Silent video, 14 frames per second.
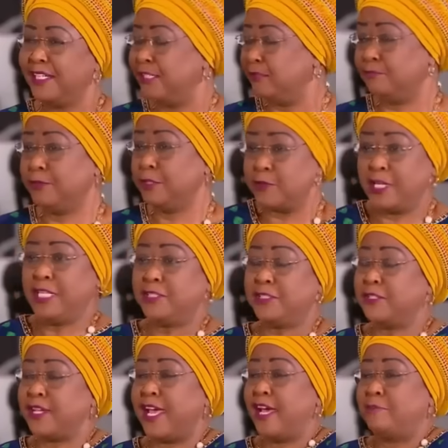really
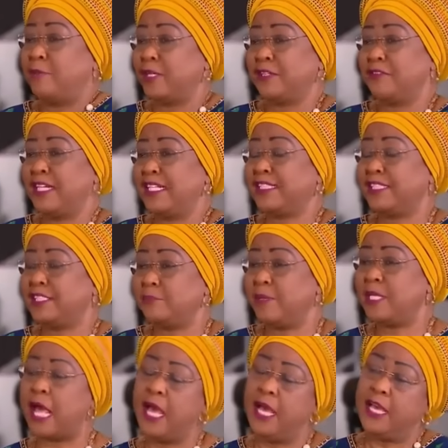shouldn't care about a relationship
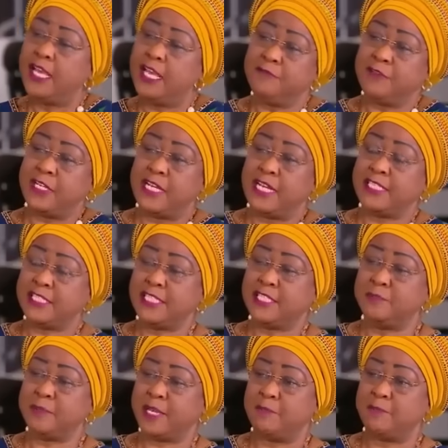either. If the
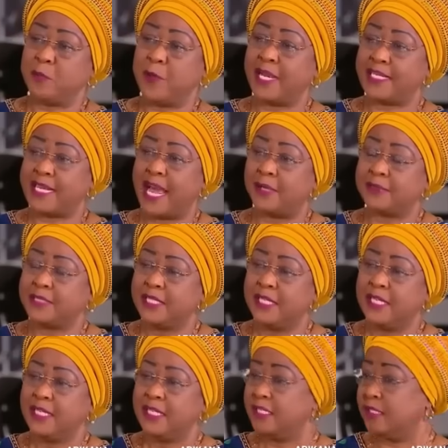relationship can be worked out,
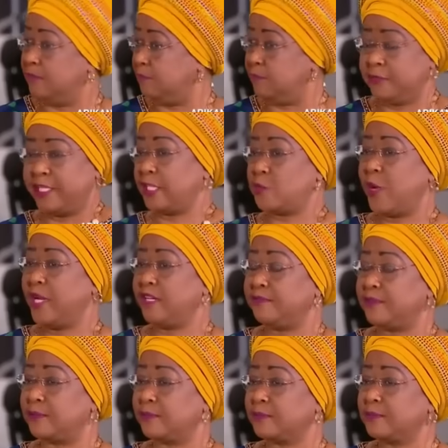that's wonderful.